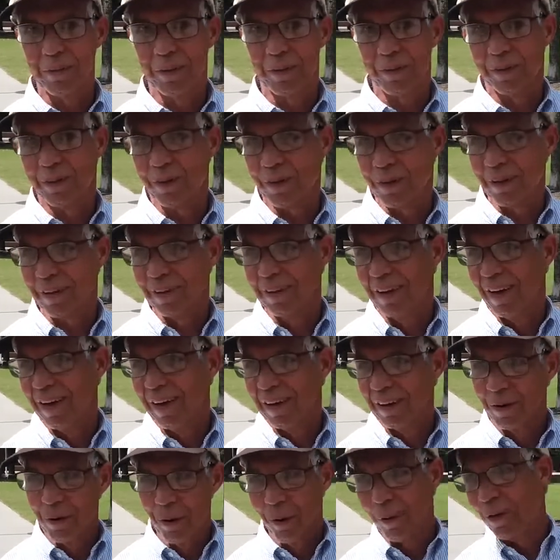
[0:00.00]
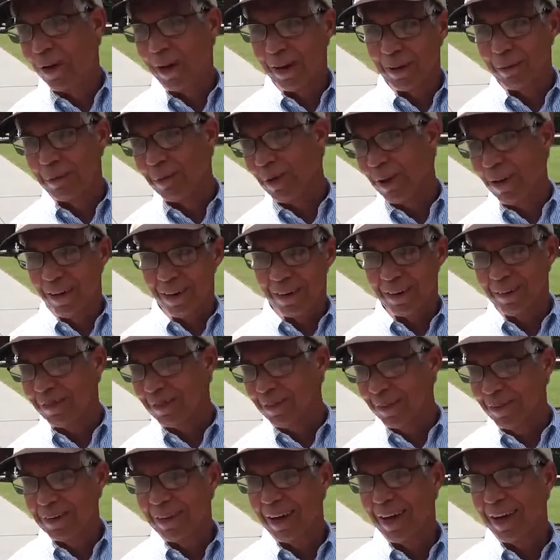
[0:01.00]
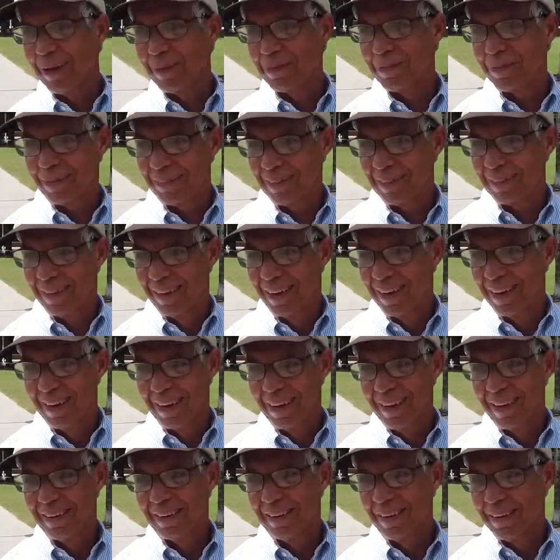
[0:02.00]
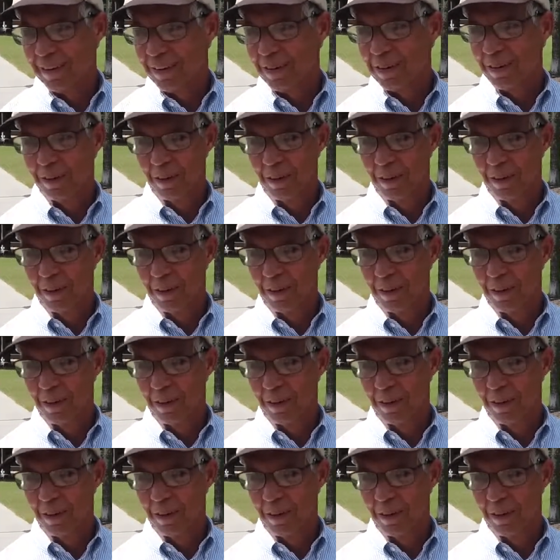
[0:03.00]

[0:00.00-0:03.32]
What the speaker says: I'm just going to go around the block a few times and then